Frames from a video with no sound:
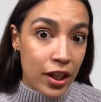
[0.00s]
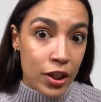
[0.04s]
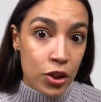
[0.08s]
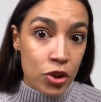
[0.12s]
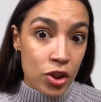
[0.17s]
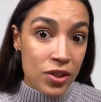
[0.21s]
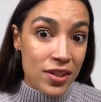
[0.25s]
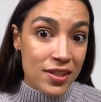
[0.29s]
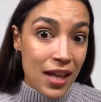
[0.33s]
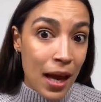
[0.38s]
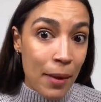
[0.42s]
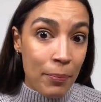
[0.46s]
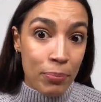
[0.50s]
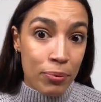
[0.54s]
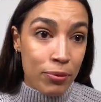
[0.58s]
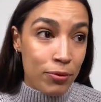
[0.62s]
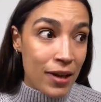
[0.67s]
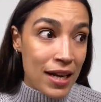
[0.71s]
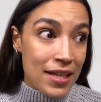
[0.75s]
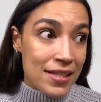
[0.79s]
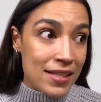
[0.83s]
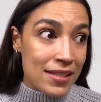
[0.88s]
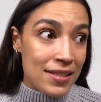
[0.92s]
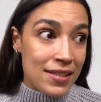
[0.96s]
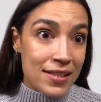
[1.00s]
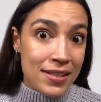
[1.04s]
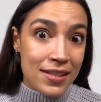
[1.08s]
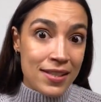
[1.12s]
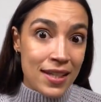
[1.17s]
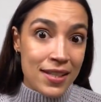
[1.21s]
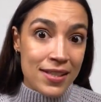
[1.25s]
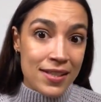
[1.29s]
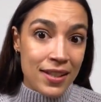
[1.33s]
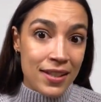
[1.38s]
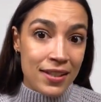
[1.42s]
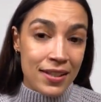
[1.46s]
like just that presence
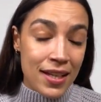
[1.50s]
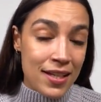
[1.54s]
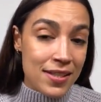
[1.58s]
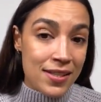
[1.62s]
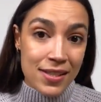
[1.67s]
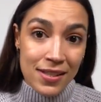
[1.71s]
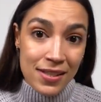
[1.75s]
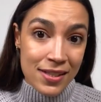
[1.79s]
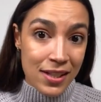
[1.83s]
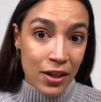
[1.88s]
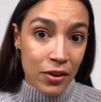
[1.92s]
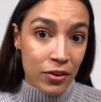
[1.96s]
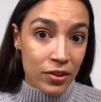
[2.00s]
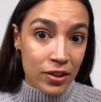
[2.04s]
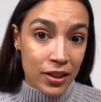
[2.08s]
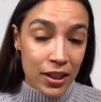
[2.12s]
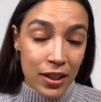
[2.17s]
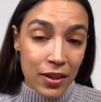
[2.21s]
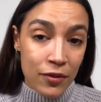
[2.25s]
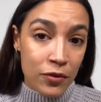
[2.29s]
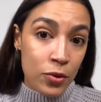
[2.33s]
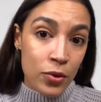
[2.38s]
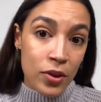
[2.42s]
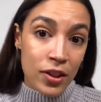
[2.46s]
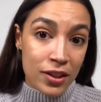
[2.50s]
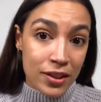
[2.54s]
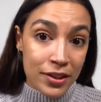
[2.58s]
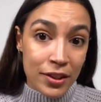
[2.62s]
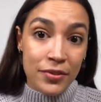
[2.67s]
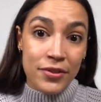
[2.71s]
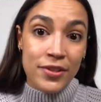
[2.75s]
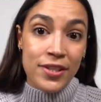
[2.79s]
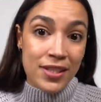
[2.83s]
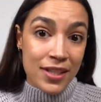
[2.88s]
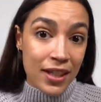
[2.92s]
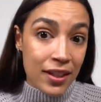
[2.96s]
doesn't necessarily give you a
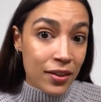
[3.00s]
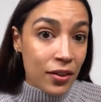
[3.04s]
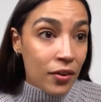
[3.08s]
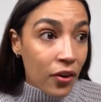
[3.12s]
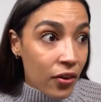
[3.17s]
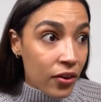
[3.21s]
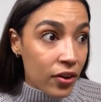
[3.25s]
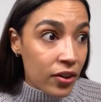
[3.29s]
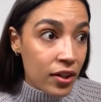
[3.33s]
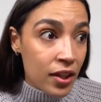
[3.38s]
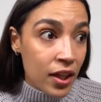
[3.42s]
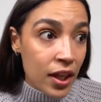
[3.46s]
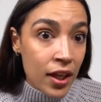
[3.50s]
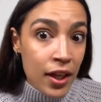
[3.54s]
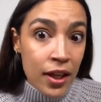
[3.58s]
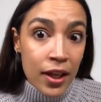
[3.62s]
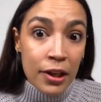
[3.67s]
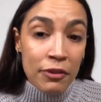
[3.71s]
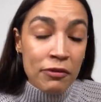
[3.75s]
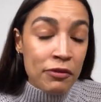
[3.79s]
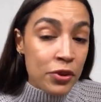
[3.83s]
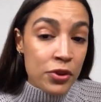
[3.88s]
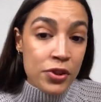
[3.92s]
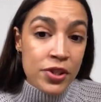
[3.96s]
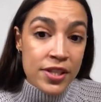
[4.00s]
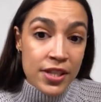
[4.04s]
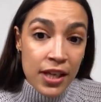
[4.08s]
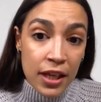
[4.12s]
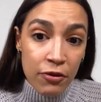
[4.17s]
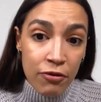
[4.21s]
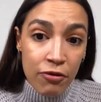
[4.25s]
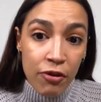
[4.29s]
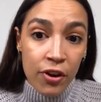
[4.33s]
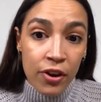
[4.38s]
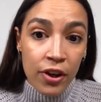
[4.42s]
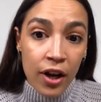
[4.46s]
clear signal if you're
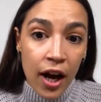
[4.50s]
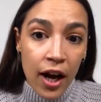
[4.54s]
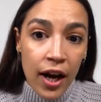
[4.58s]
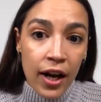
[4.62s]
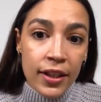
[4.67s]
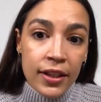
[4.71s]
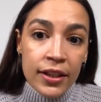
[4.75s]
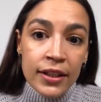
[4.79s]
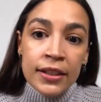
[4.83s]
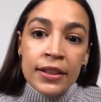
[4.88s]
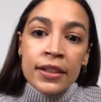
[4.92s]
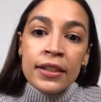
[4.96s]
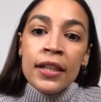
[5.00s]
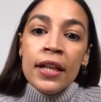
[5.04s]
safe or not.